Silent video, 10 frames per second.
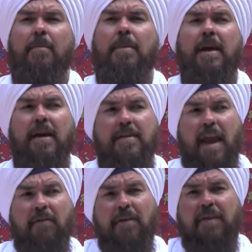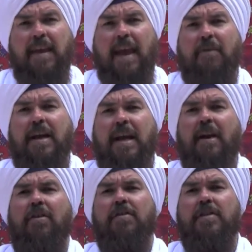because everything out
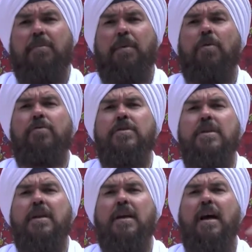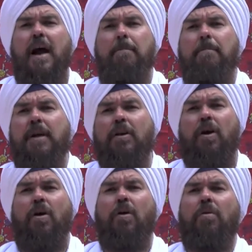here is supposed to come and
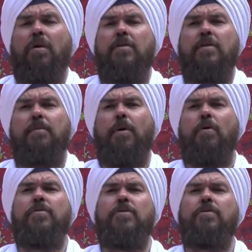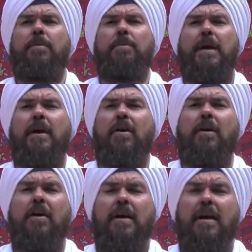go. It's supposed to
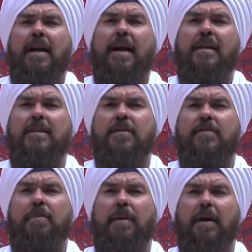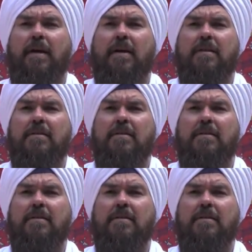appear and disappear.